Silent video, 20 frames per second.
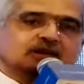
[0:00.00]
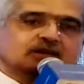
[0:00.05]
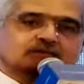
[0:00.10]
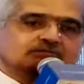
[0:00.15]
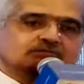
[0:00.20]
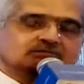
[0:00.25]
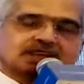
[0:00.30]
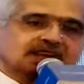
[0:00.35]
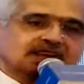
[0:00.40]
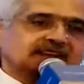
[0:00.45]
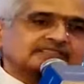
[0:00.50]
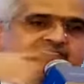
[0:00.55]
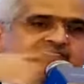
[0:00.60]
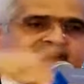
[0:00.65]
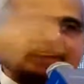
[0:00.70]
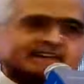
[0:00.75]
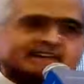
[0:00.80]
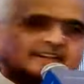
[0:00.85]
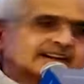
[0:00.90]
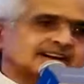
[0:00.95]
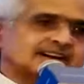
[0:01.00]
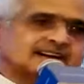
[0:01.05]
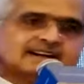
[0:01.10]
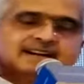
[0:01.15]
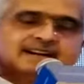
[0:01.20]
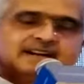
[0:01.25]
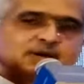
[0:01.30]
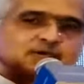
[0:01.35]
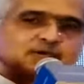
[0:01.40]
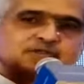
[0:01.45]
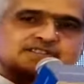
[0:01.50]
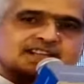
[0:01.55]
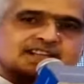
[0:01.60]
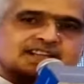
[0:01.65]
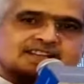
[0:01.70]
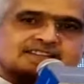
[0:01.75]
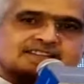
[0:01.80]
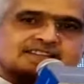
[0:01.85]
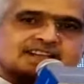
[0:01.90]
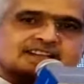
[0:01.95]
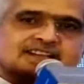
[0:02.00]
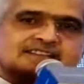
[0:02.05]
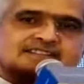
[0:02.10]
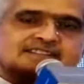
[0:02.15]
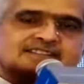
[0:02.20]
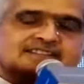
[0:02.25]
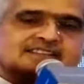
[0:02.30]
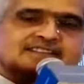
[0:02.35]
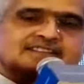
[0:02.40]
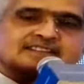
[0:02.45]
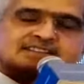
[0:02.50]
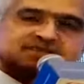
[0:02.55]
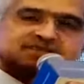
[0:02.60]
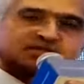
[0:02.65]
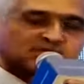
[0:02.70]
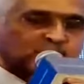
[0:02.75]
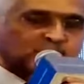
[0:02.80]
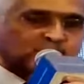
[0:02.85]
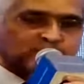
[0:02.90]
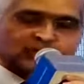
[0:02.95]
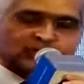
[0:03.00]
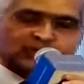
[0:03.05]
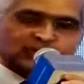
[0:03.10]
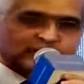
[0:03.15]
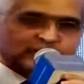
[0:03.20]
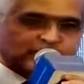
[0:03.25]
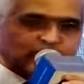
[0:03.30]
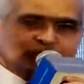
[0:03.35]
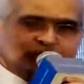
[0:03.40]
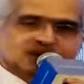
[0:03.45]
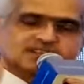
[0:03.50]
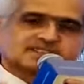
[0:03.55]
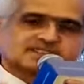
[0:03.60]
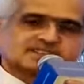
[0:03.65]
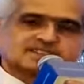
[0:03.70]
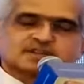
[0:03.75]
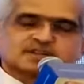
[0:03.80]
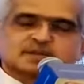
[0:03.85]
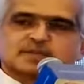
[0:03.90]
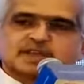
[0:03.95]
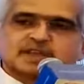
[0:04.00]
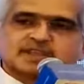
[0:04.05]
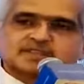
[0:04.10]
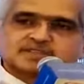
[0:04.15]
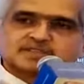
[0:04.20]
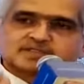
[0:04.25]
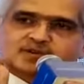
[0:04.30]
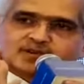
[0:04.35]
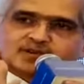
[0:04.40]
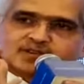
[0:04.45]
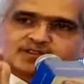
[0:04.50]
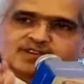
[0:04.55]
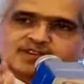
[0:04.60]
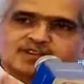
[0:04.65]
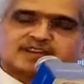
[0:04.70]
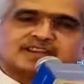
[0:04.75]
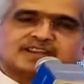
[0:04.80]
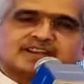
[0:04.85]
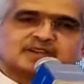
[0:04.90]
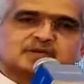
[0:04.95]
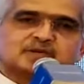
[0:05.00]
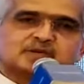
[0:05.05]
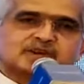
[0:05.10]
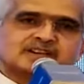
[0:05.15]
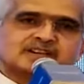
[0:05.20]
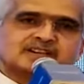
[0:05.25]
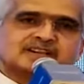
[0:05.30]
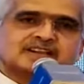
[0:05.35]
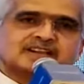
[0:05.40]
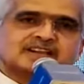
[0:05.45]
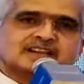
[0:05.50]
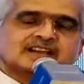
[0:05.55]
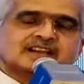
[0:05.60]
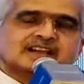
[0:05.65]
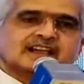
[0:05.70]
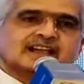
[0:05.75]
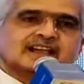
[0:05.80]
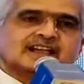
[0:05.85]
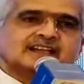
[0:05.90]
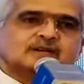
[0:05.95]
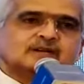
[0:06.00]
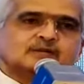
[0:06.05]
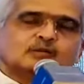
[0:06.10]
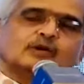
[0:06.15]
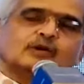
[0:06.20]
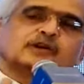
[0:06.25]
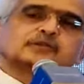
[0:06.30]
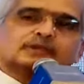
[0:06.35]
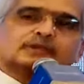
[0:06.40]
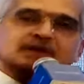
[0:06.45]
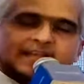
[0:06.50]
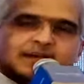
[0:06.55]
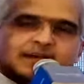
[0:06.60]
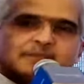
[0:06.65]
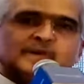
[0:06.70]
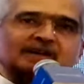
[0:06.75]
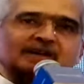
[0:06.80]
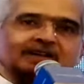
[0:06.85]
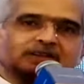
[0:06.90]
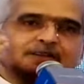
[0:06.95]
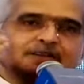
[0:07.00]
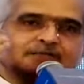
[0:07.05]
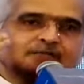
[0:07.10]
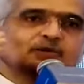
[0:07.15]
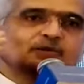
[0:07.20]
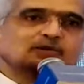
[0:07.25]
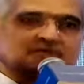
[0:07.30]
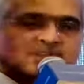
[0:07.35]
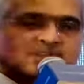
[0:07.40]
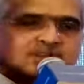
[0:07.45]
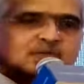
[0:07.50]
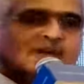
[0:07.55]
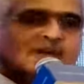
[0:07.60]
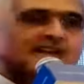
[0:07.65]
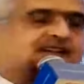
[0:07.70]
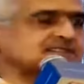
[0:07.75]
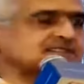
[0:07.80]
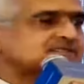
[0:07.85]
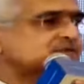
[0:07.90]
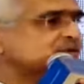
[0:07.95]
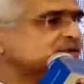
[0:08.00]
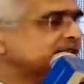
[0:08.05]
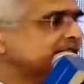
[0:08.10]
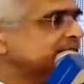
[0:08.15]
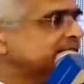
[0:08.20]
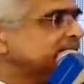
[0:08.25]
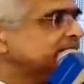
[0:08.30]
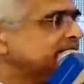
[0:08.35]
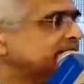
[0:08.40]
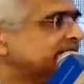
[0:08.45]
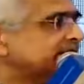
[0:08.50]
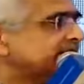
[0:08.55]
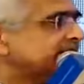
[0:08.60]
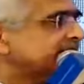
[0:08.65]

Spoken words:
anything outside that. So focus remains on the current work. And what will happen in the future, one has to deal with it as